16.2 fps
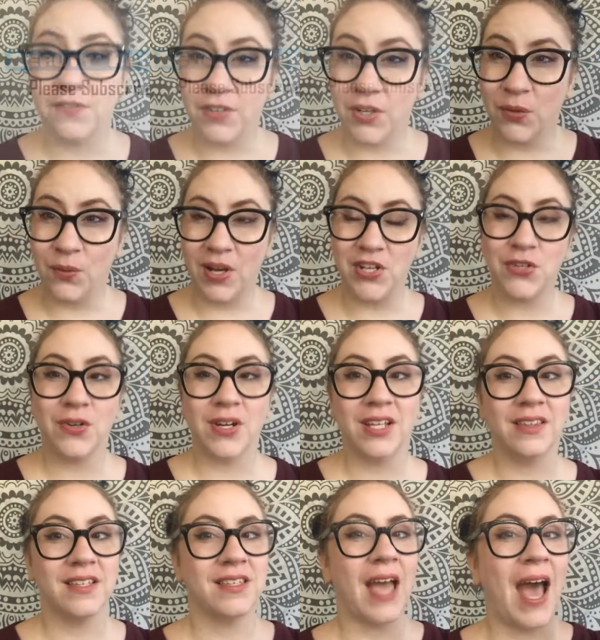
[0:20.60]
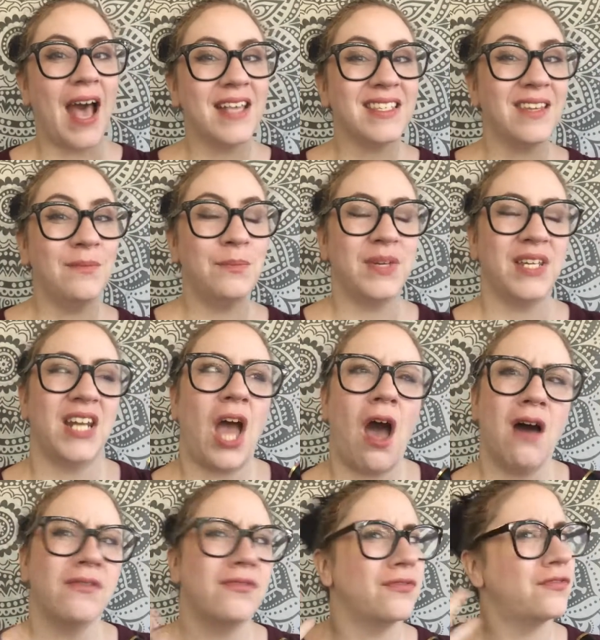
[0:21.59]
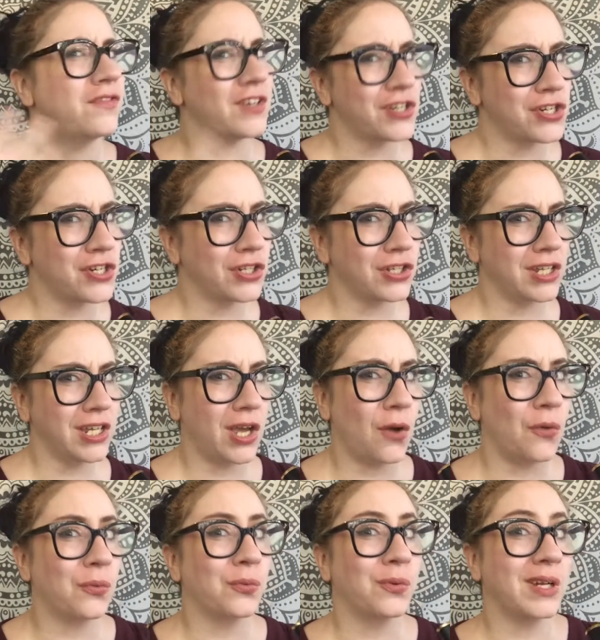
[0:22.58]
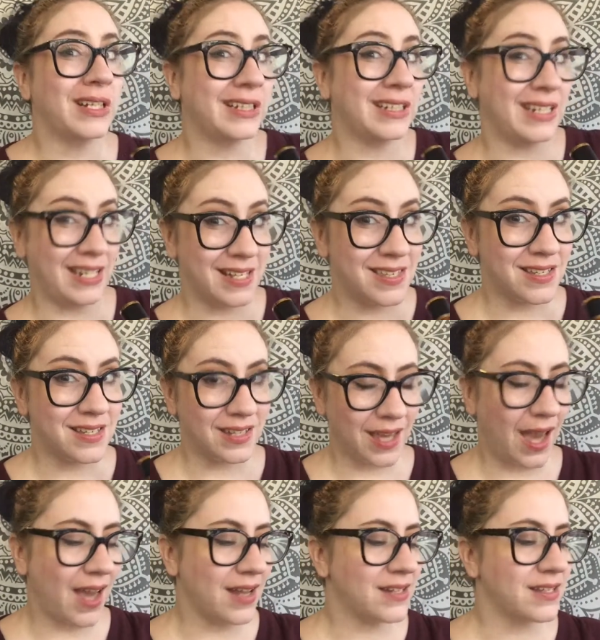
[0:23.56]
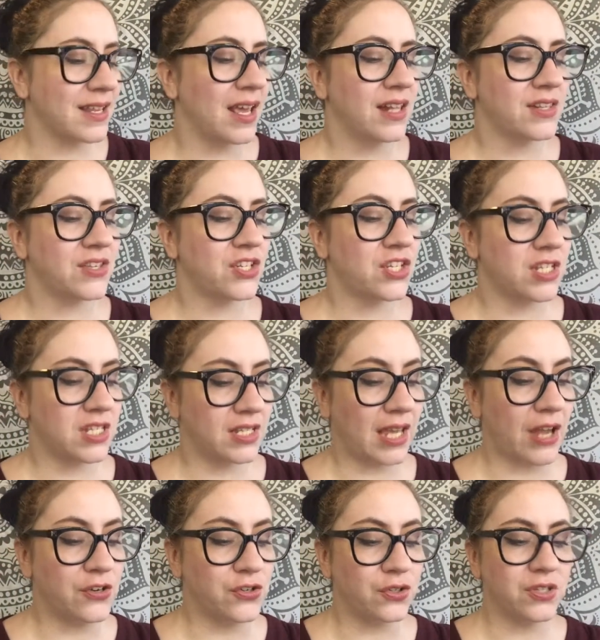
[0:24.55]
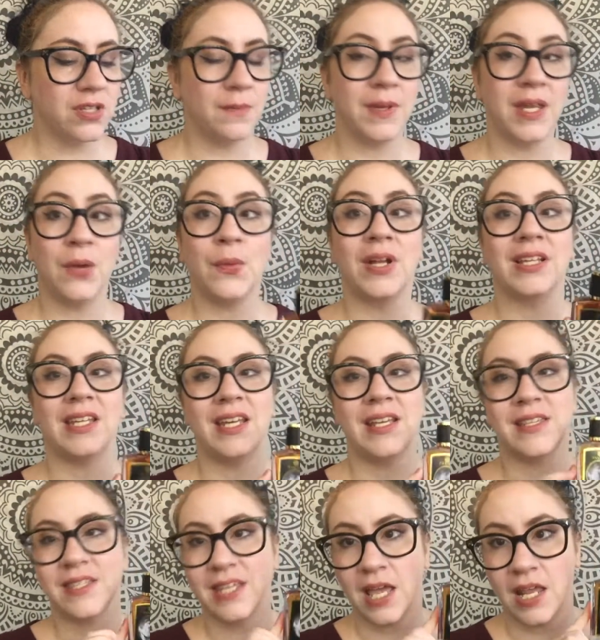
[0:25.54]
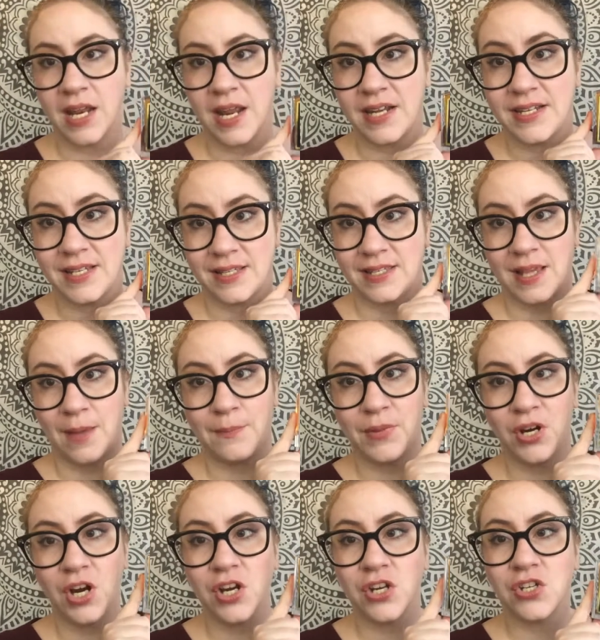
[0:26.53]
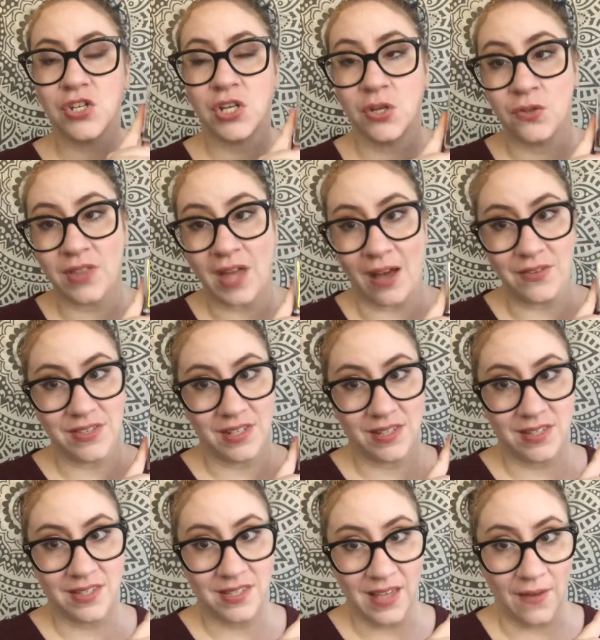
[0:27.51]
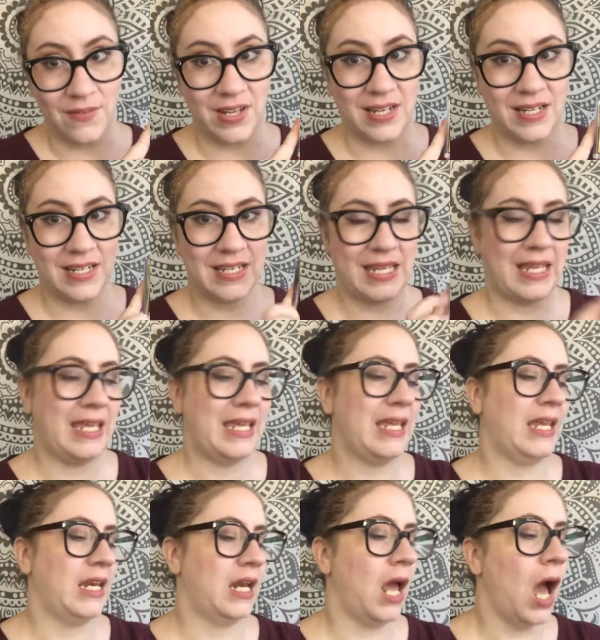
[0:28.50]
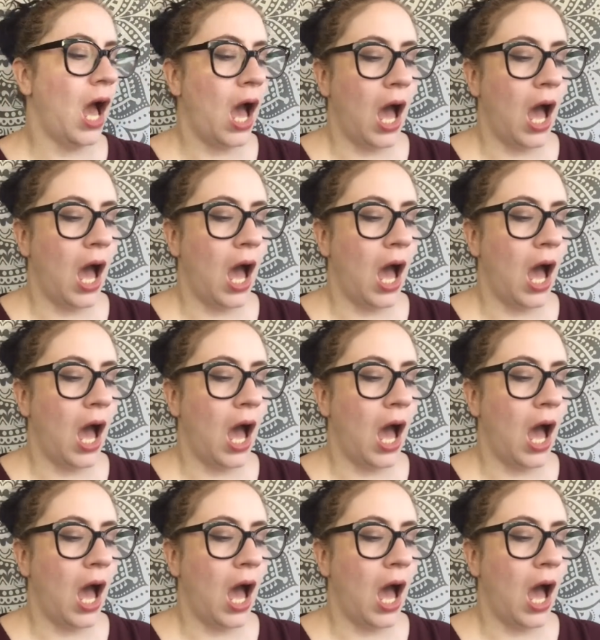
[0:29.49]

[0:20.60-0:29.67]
if you're wondering, this hasn't been officially released yet. It's scheduled to be released in December 2017.